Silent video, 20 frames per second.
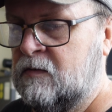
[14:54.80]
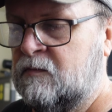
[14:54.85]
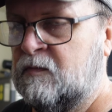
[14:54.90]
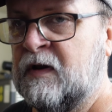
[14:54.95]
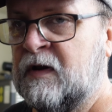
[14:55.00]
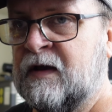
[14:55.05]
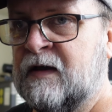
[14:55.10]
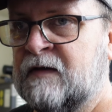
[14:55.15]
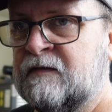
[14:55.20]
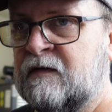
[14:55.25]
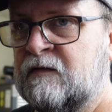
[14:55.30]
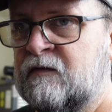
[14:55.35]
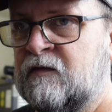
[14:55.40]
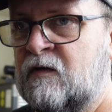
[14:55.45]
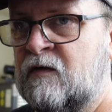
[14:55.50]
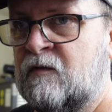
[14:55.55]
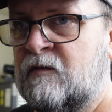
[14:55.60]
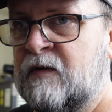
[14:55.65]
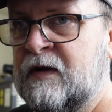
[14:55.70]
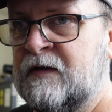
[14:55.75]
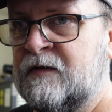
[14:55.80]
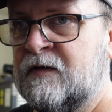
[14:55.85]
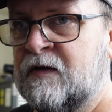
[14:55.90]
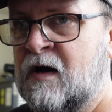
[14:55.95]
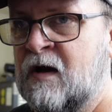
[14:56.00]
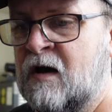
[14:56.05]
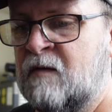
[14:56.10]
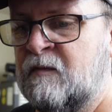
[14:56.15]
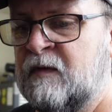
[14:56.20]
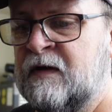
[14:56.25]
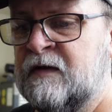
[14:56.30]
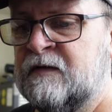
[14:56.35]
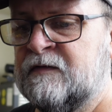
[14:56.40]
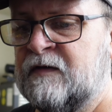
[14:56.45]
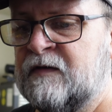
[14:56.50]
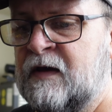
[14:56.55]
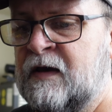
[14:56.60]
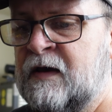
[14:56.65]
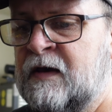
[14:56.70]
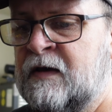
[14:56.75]
But I guess I should have read the
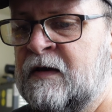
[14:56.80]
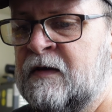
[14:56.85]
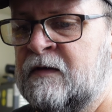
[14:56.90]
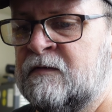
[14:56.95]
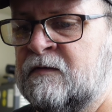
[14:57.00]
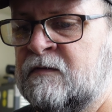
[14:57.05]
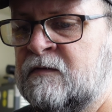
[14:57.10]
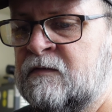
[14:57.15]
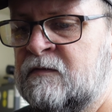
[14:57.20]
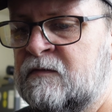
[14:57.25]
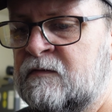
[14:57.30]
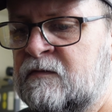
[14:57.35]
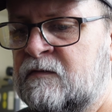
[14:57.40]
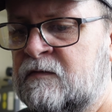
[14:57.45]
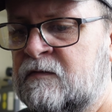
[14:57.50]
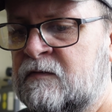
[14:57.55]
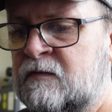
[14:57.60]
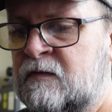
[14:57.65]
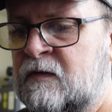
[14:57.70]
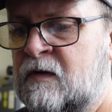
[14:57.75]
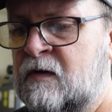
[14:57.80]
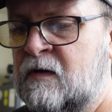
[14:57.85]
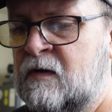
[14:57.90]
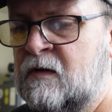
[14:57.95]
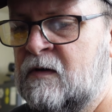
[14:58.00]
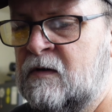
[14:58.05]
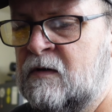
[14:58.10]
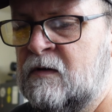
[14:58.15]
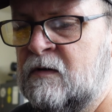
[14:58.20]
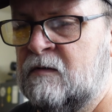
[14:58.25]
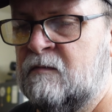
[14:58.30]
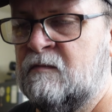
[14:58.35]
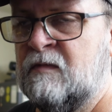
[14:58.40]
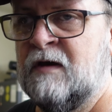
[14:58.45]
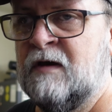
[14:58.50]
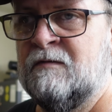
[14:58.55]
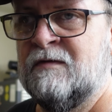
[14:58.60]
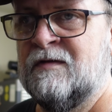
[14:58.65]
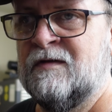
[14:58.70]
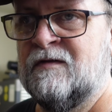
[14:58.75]
comments and
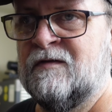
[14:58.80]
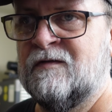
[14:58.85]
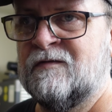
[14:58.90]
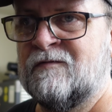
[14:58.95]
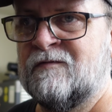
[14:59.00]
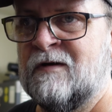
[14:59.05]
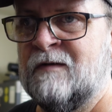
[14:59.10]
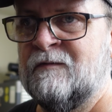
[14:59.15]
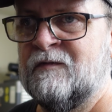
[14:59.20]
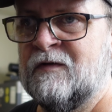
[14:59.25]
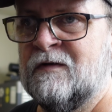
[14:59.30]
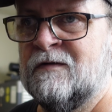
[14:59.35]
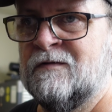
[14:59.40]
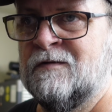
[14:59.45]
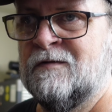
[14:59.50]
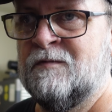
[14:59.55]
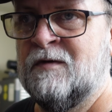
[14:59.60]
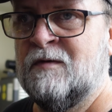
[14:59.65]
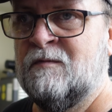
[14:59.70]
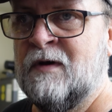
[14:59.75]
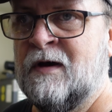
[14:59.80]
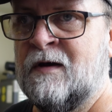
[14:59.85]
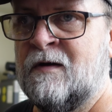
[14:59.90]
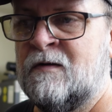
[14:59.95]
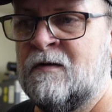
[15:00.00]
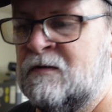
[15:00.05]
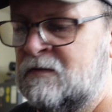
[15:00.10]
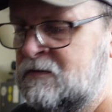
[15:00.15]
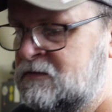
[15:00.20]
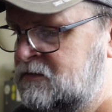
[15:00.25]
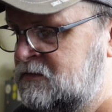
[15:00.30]
maybe the description a little bit better.